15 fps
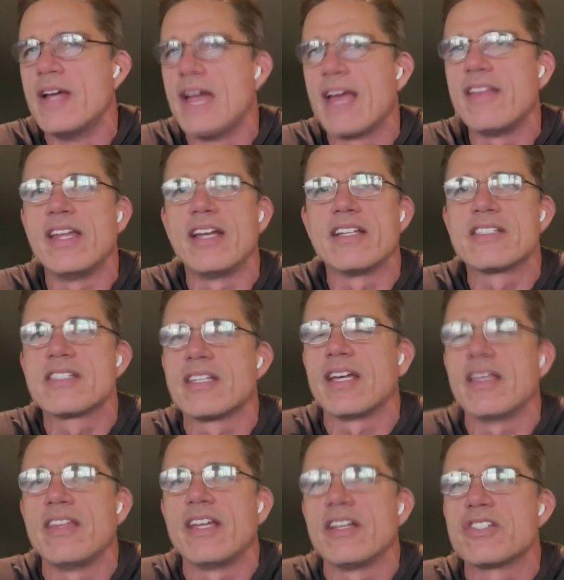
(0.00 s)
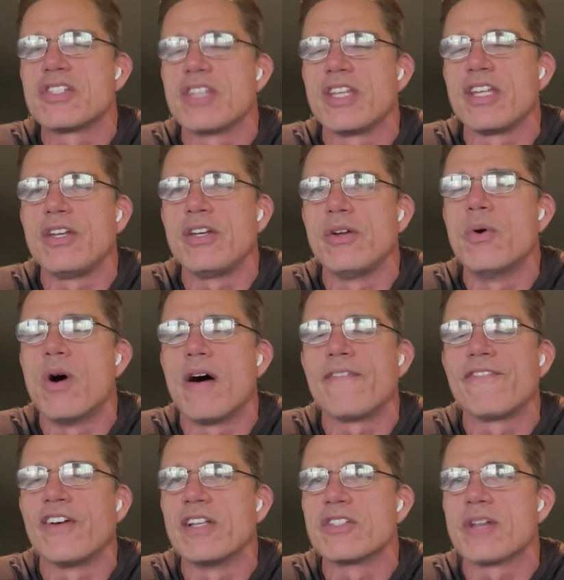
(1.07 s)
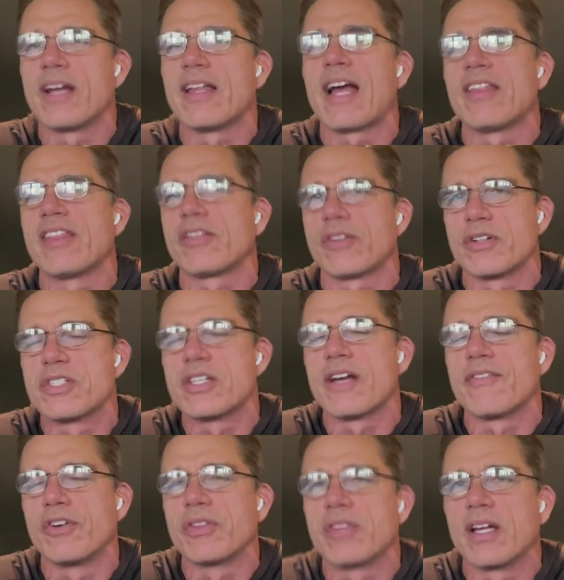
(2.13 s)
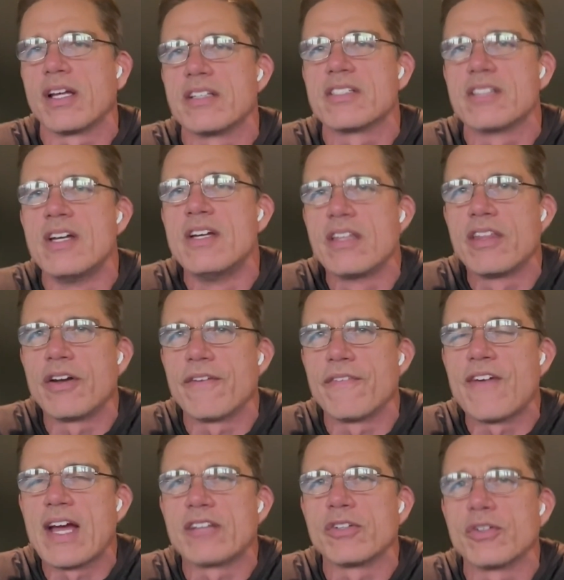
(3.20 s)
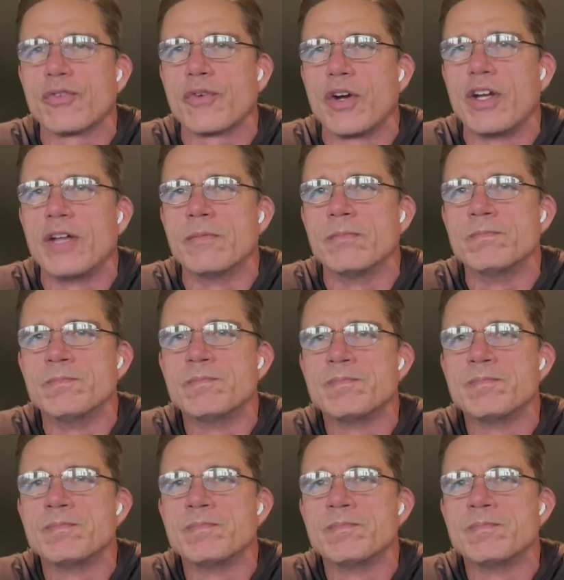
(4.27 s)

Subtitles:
And then it's the new offense. So I think there's several things that are factors for him.